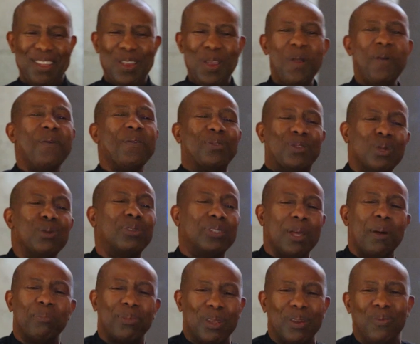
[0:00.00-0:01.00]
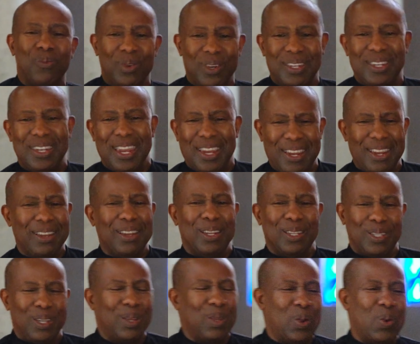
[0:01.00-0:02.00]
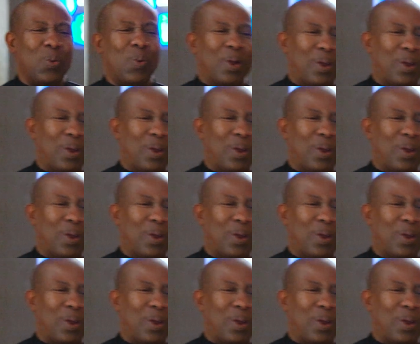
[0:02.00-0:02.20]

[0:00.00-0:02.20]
You ever do something ridiculous and you